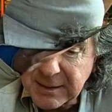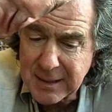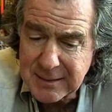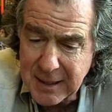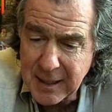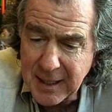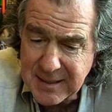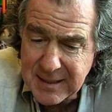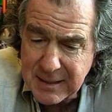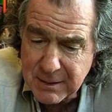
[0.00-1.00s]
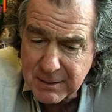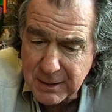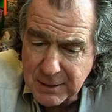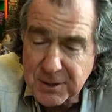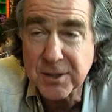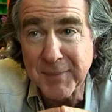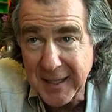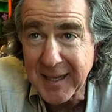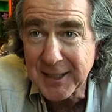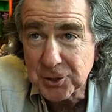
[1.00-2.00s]
Yes, I think this is my
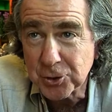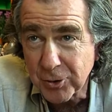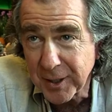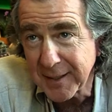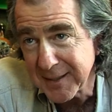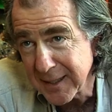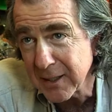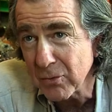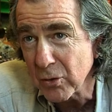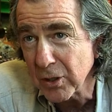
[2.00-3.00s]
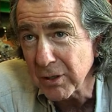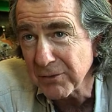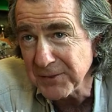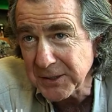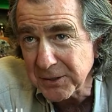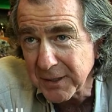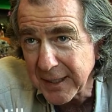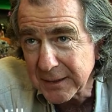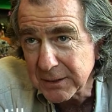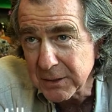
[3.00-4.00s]
last short. I think I'll work on a feature
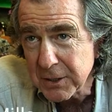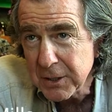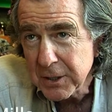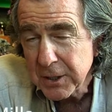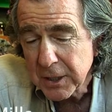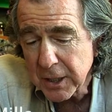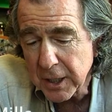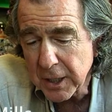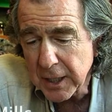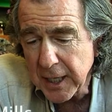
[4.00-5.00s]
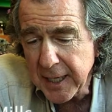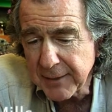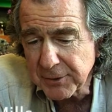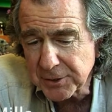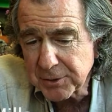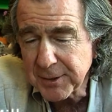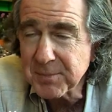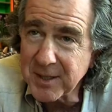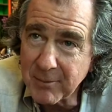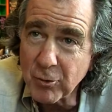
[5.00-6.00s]
next. I have a
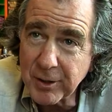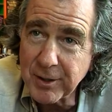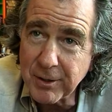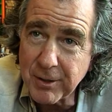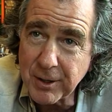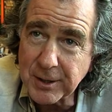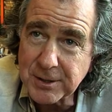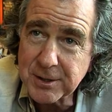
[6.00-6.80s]
script that I'm working on.